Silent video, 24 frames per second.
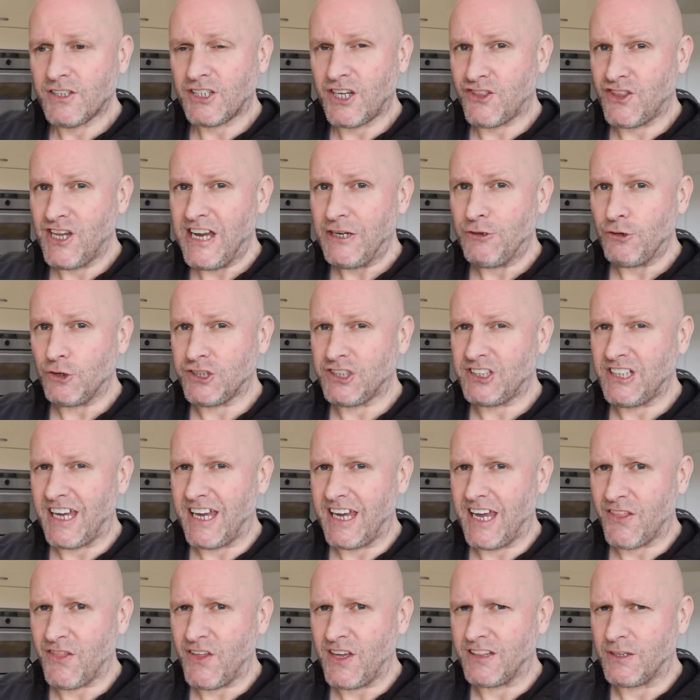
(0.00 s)
Cathedral
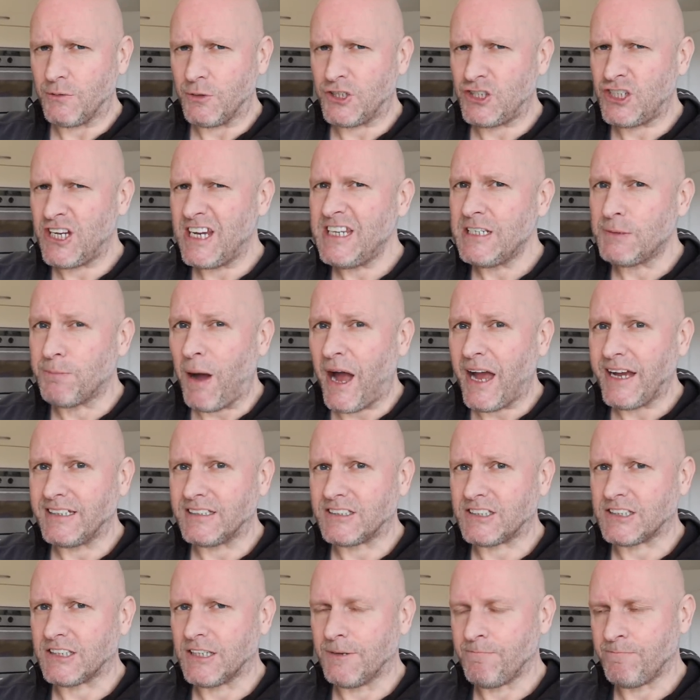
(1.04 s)
City, I think they were cheese
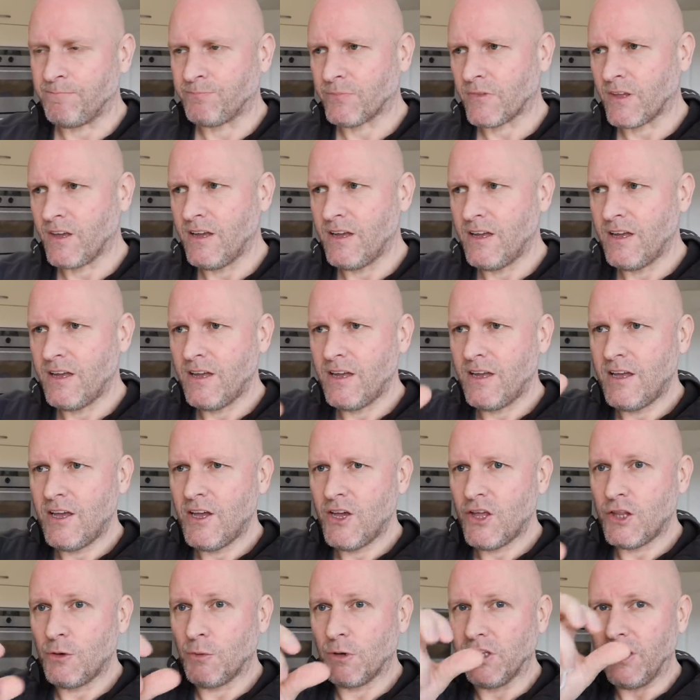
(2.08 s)
bites.
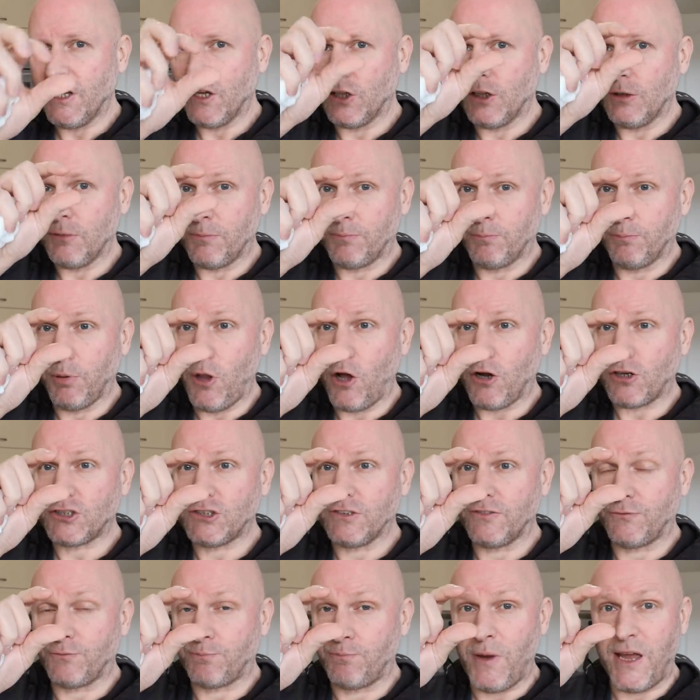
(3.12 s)
They were little
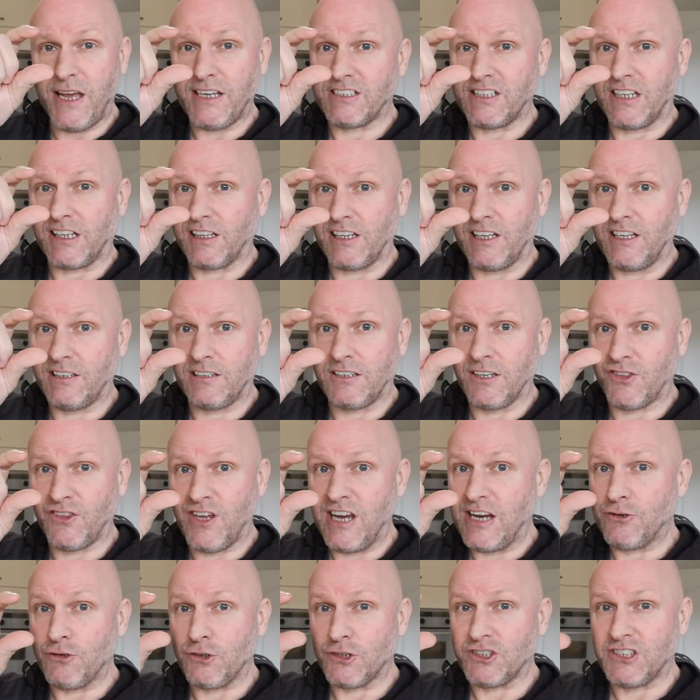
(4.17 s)
blocks of basically
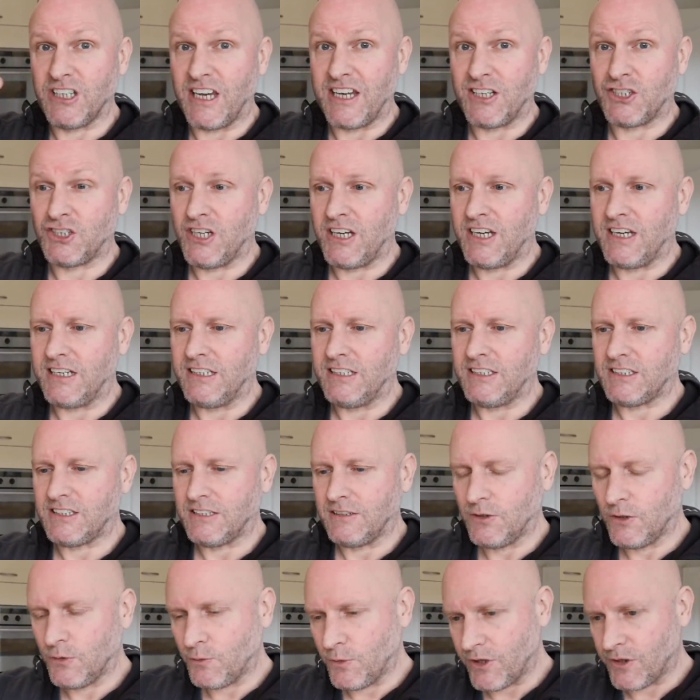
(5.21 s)
Cathedral City
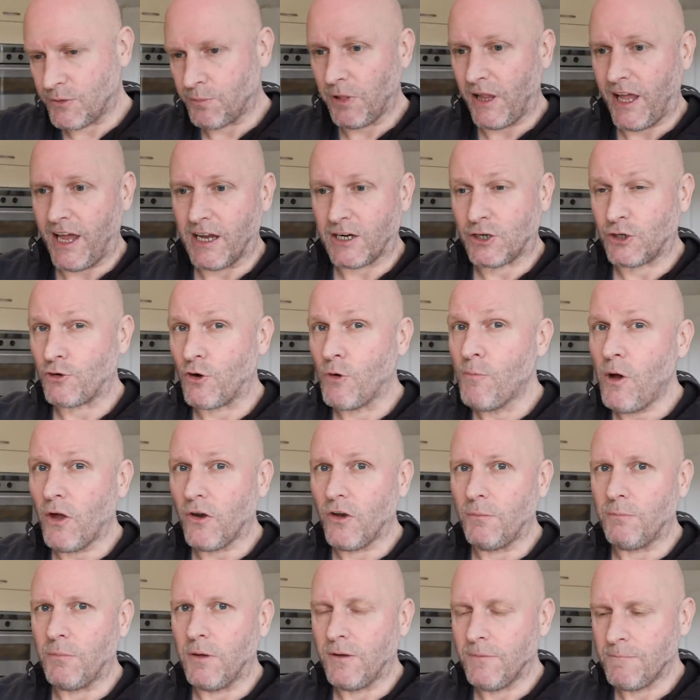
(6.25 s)
cheese with like a crumb
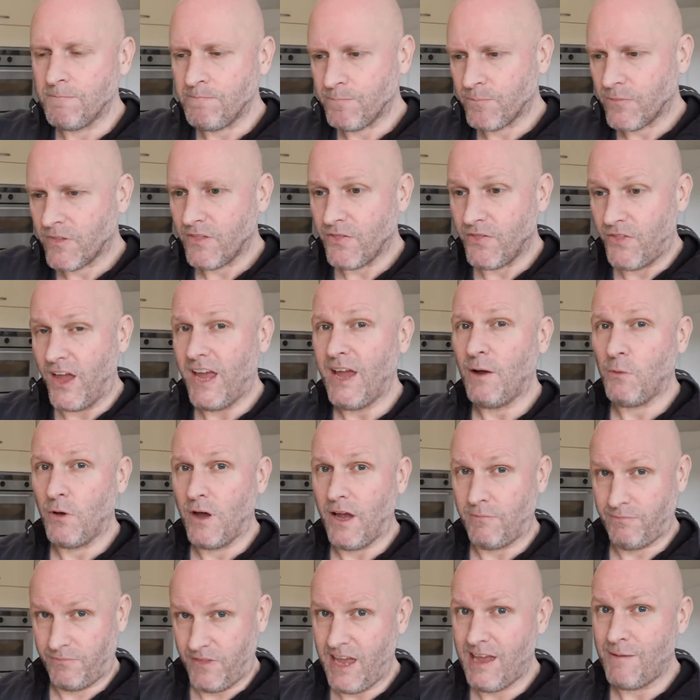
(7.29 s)
on them.
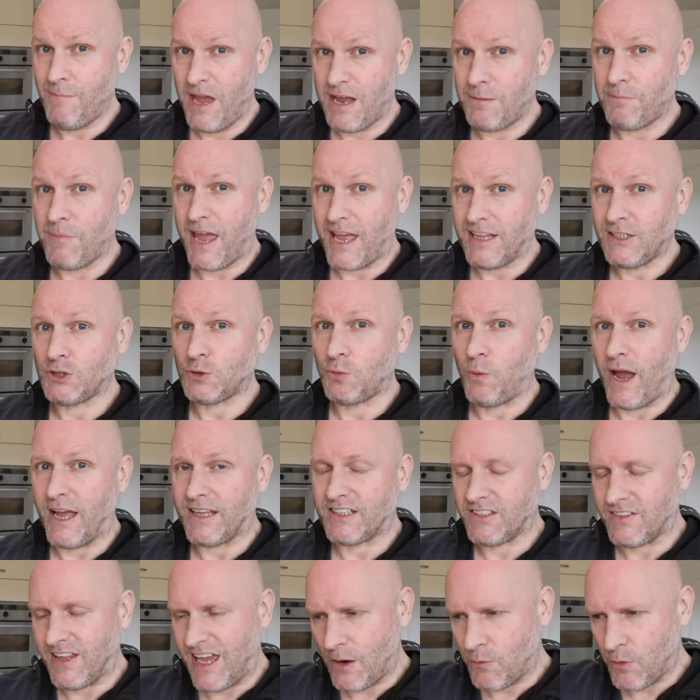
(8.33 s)
They made me head
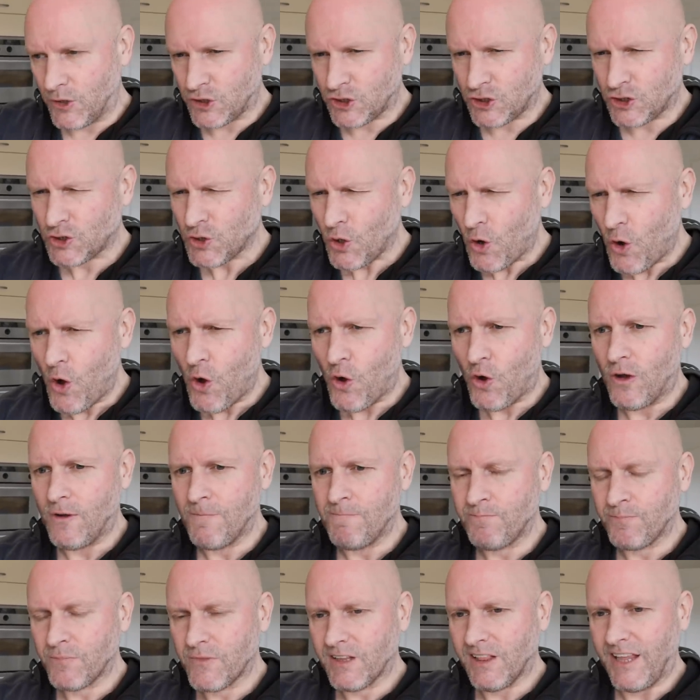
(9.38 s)
sweat. They were
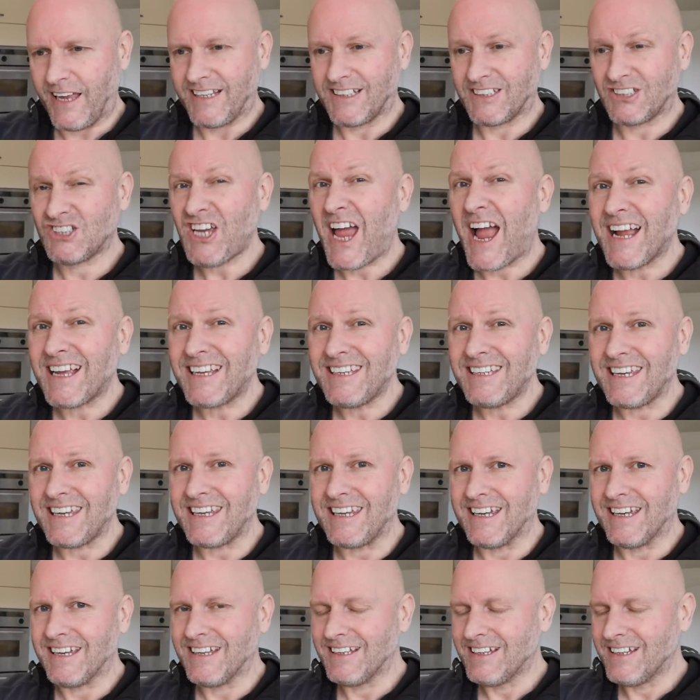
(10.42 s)
so like
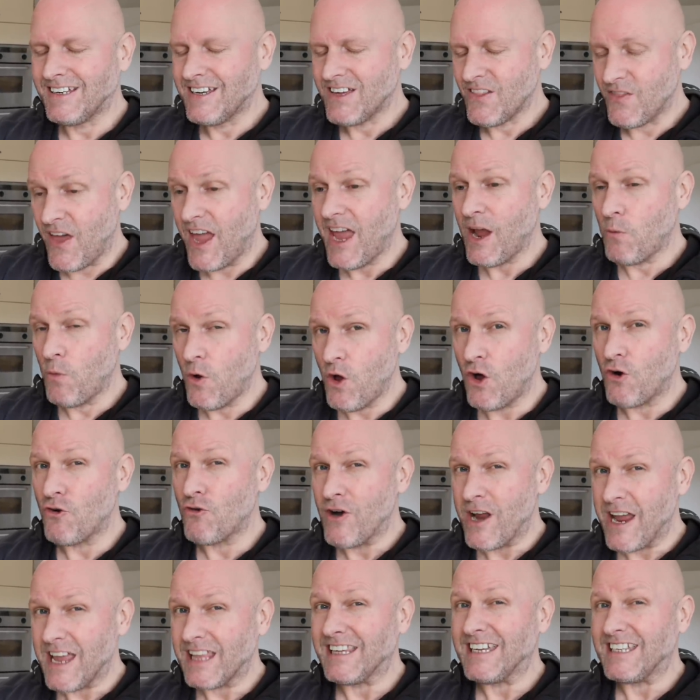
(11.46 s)
tangy. They were
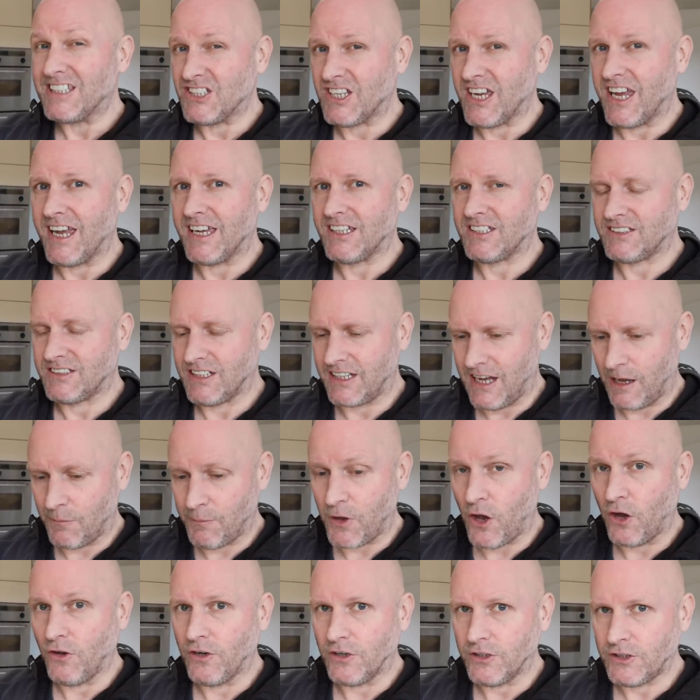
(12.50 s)
really tasty,
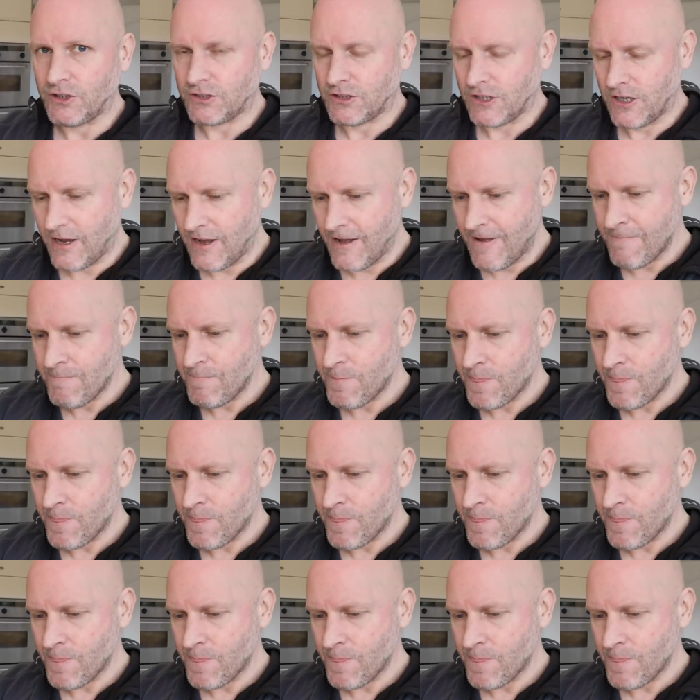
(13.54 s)
I'll be honest.